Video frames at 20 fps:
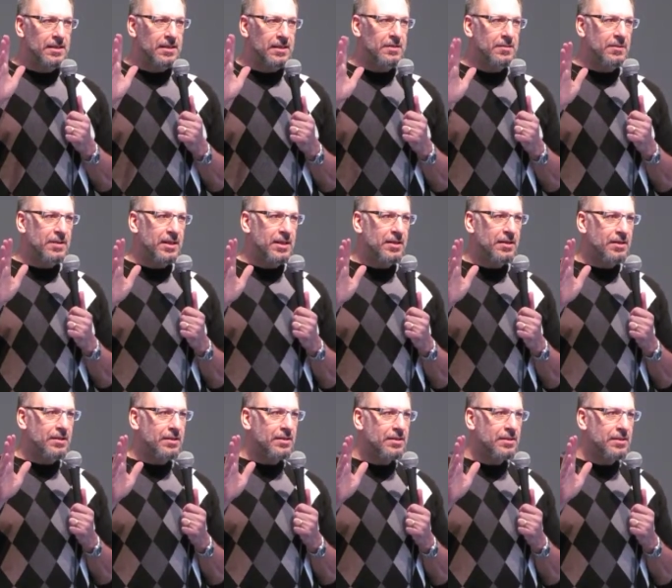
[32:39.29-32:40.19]
Anyone at
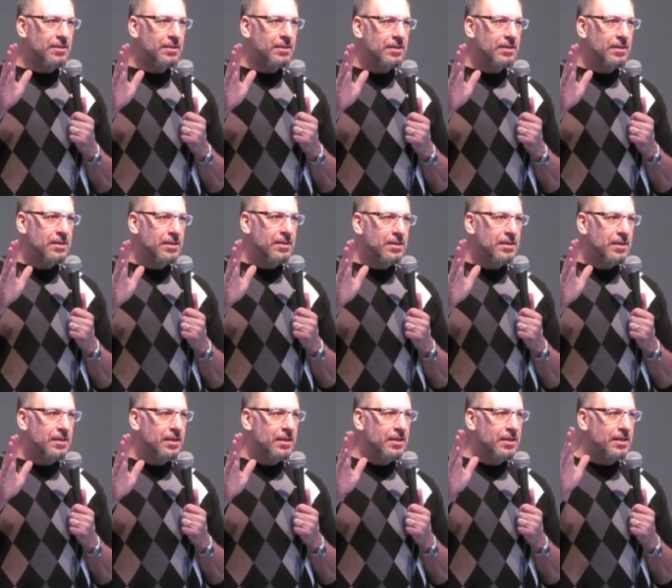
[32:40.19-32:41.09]
all?
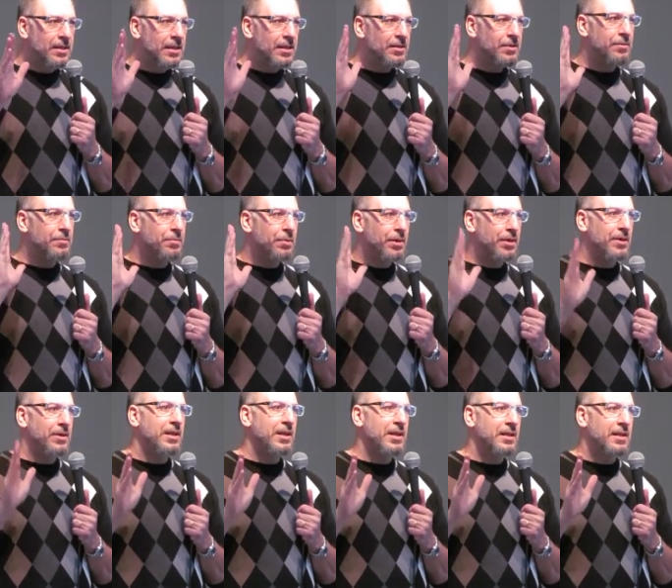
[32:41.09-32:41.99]
Any other
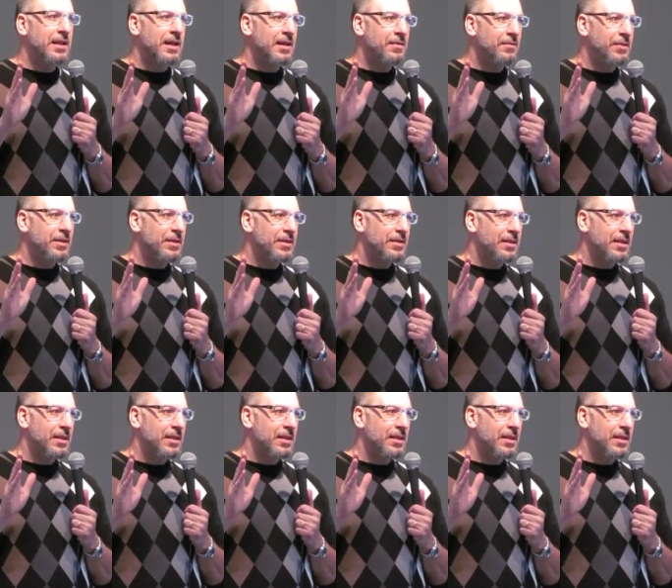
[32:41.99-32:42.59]
prayer need that, we,